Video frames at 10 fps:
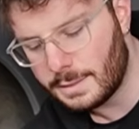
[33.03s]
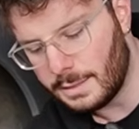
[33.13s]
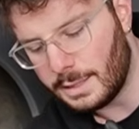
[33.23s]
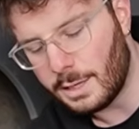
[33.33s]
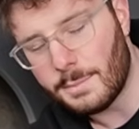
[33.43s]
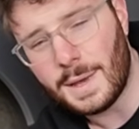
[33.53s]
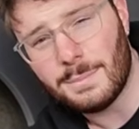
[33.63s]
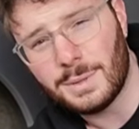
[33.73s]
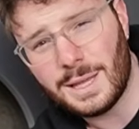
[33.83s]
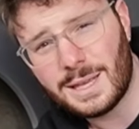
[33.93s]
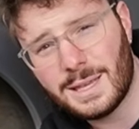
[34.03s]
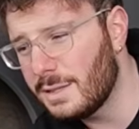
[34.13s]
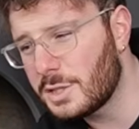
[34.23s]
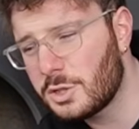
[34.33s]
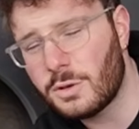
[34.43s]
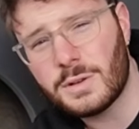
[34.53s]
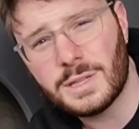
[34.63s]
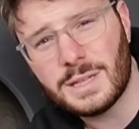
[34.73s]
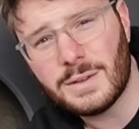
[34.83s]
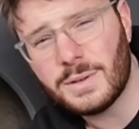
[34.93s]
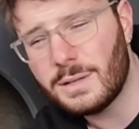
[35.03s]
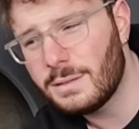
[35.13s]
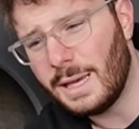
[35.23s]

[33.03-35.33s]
they're now matte black. They're stronger than ever.